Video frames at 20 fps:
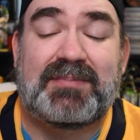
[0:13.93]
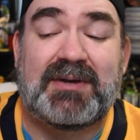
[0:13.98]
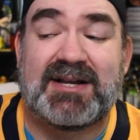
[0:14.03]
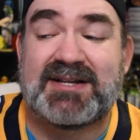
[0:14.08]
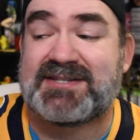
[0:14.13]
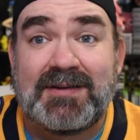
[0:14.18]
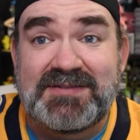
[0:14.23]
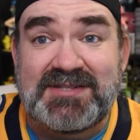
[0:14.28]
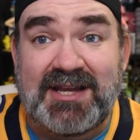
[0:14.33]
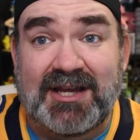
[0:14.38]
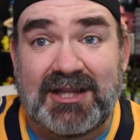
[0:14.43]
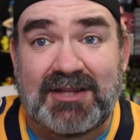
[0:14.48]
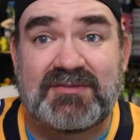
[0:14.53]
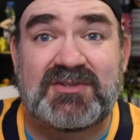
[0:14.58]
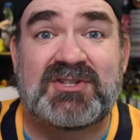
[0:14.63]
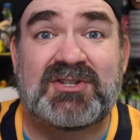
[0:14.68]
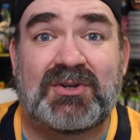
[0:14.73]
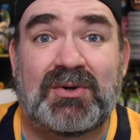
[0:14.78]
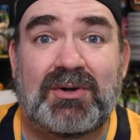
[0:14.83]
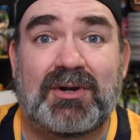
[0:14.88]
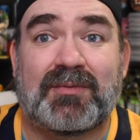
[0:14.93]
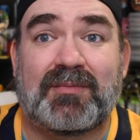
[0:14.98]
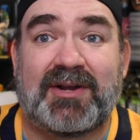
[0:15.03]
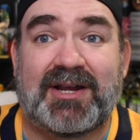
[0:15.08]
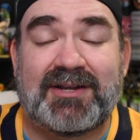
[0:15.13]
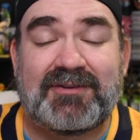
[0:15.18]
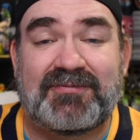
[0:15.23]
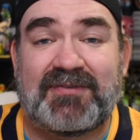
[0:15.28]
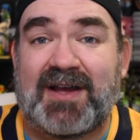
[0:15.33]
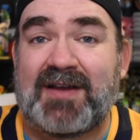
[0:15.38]
That was a hell of a score,
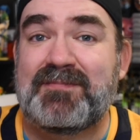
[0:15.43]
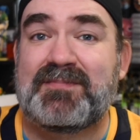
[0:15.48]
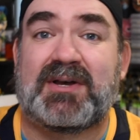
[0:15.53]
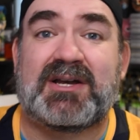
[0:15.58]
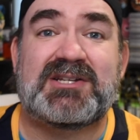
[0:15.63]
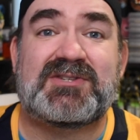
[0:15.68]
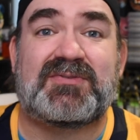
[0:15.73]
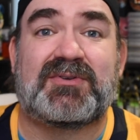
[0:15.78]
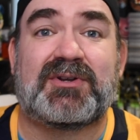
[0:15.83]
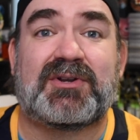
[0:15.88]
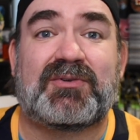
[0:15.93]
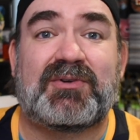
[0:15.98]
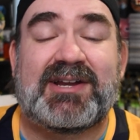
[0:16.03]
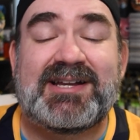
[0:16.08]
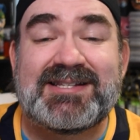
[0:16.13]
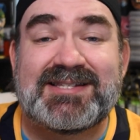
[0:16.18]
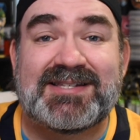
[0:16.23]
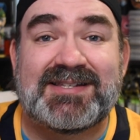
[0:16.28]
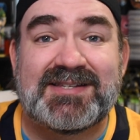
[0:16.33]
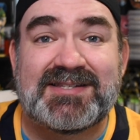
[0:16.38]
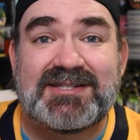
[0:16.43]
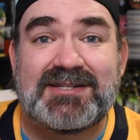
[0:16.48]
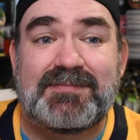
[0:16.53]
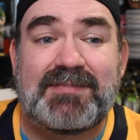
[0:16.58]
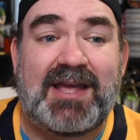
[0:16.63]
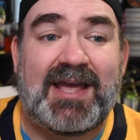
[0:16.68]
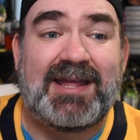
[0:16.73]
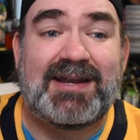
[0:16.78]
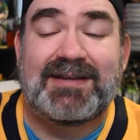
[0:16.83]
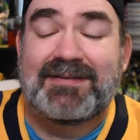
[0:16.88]
right? $5 for a great
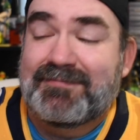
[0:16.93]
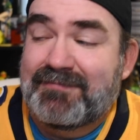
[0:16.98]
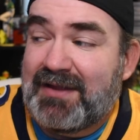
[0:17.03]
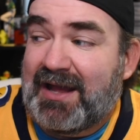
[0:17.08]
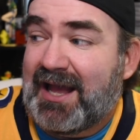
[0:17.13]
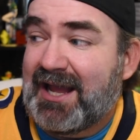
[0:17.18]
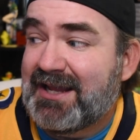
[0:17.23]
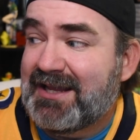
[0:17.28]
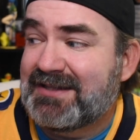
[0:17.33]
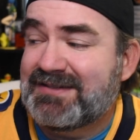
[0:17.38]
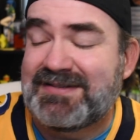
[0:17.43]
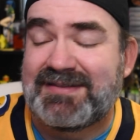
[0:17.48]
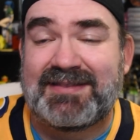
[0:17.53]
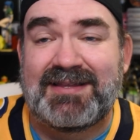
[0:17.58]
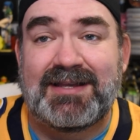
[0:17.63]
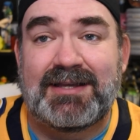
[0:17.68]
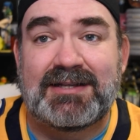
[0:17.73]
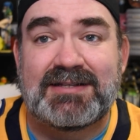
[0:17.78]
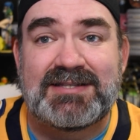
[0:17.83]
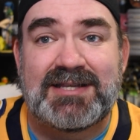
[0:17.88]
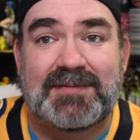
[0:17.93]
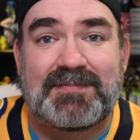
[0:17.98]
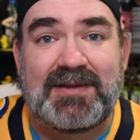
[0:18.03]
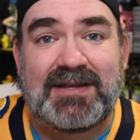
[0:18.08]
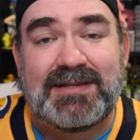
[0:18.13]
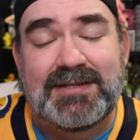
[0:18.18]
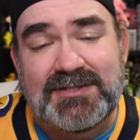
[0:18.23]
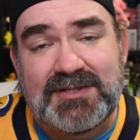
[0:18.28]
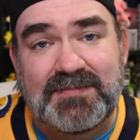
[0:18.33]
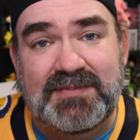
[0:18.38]
system, and I got to thinking, I was like,
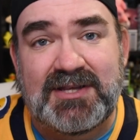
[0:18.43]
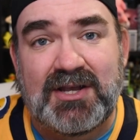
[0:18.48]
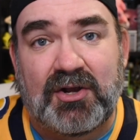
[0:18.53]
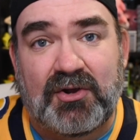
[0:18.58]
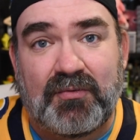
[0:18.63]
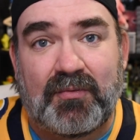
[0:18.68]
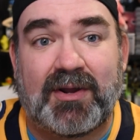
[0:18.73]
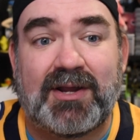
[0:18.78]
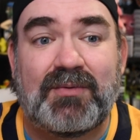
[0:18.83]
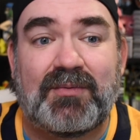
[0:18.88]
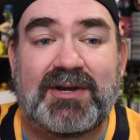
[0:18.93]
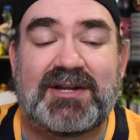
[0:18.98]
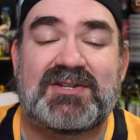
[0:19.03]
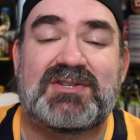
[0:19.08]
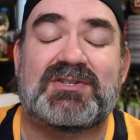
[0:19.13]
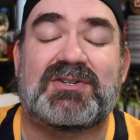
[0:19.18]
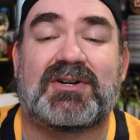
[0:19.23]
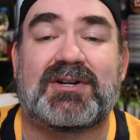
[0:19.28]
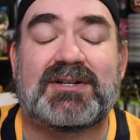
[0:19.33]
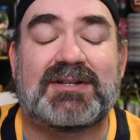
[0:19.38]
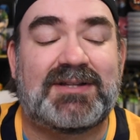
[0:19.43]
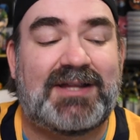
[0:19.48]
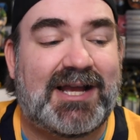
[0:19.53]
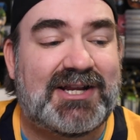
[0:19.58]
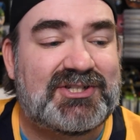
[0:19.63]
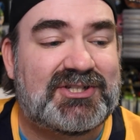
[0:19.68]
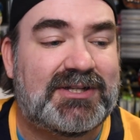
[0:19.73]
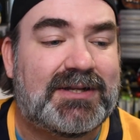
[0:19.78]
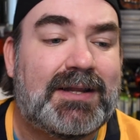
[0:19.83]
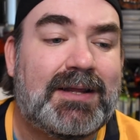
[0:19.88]
man, this would be a great way to start a
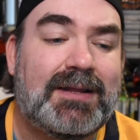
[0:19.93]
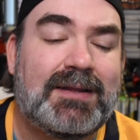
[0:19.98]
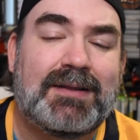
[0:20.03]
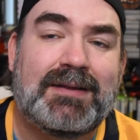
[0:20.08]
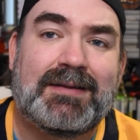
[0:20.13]
collection.